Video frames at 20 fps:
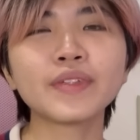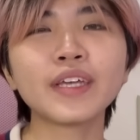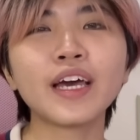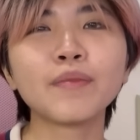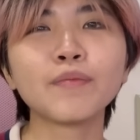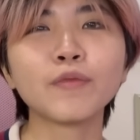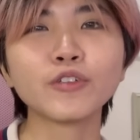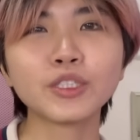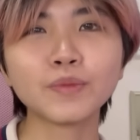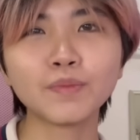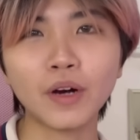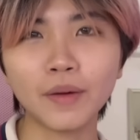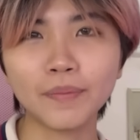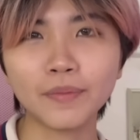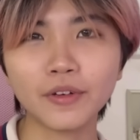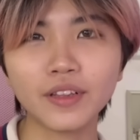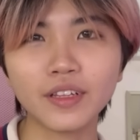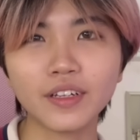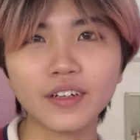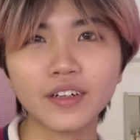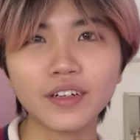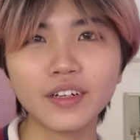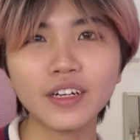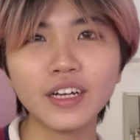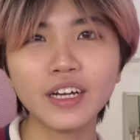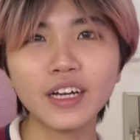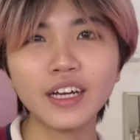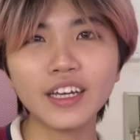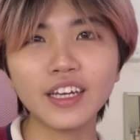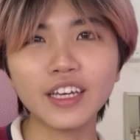10 most popular
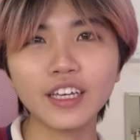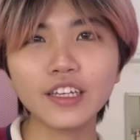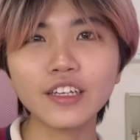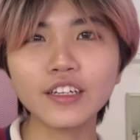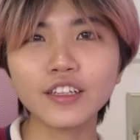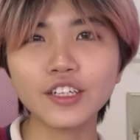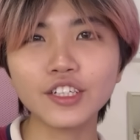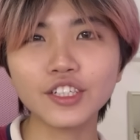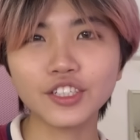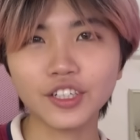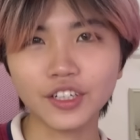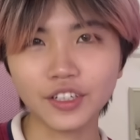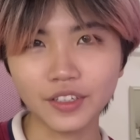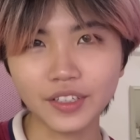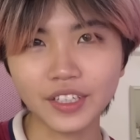English girl